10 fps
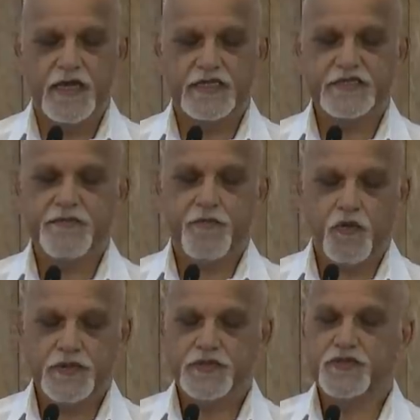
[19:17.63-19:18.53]
It is
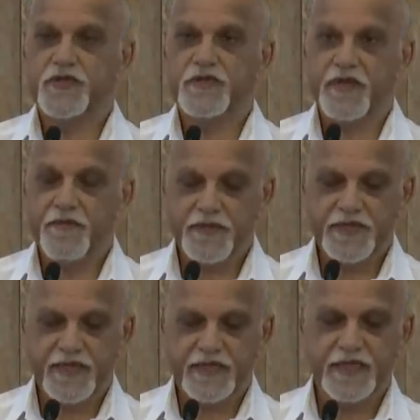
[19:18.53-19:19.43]
important to
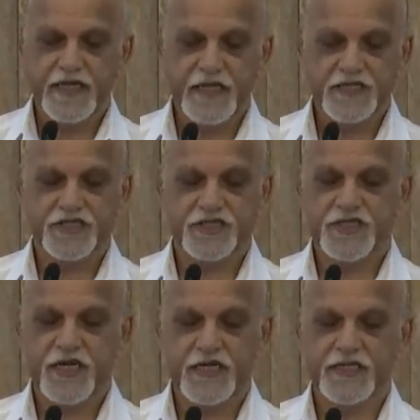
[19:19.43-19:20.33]
remember that each
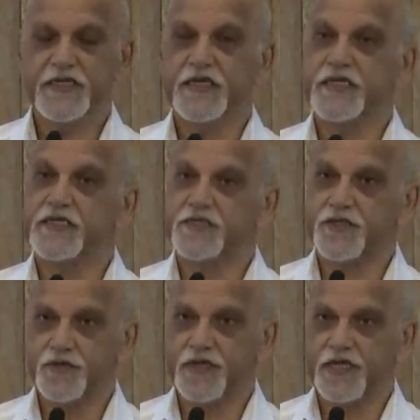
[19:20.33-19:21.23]
child
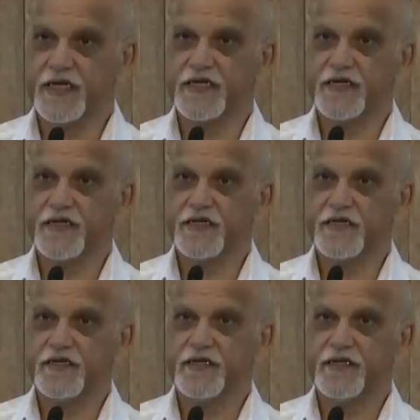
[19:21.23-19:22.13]
is unique,
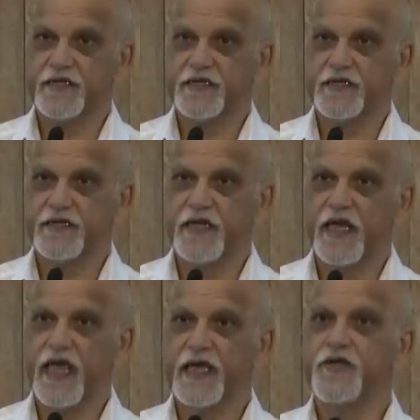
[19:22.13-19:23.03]

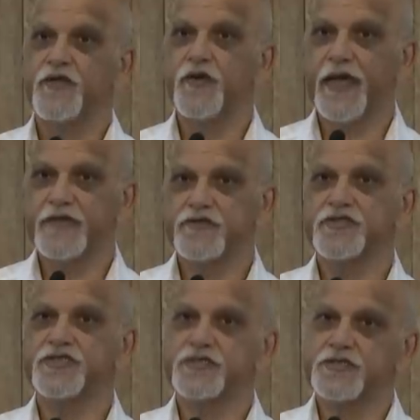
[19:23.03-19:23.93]
and you're going to
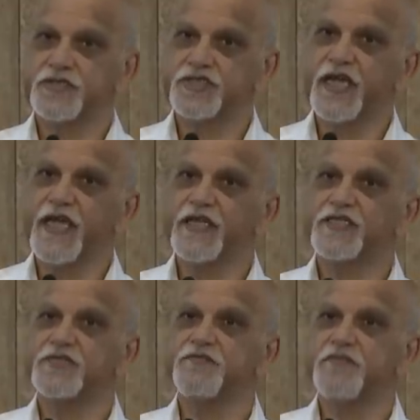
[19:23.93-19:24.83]

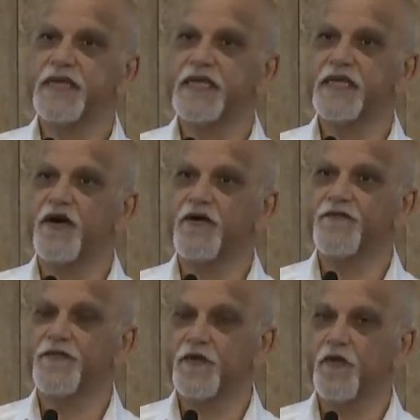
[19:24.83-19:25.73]
change many
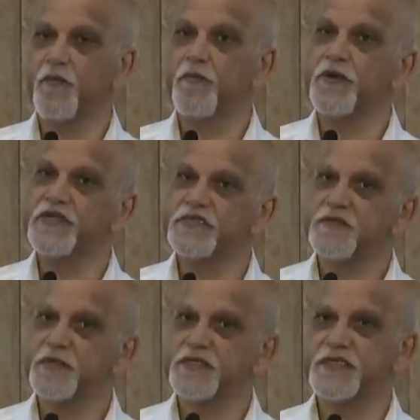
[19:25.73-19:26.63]
of your
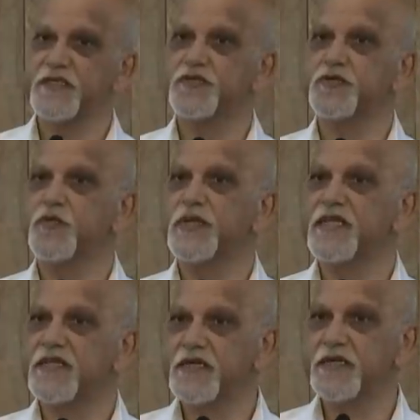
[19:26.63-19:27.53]
principles that you will
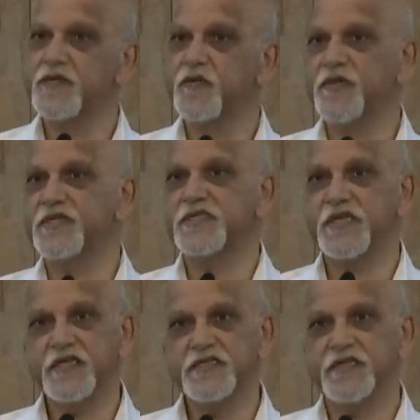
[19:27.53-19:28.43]
learn, or the
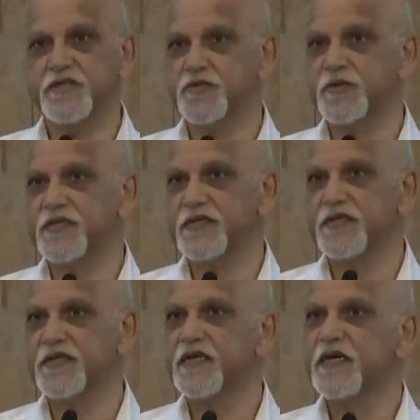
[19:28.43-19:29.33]
skills that you will
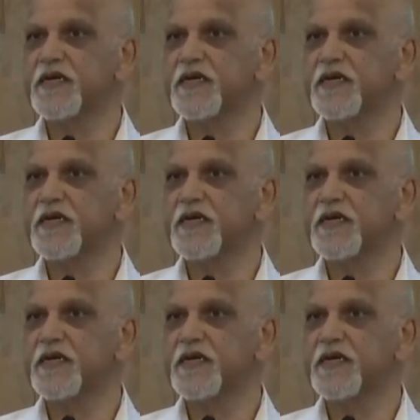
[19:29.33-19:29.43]
learn,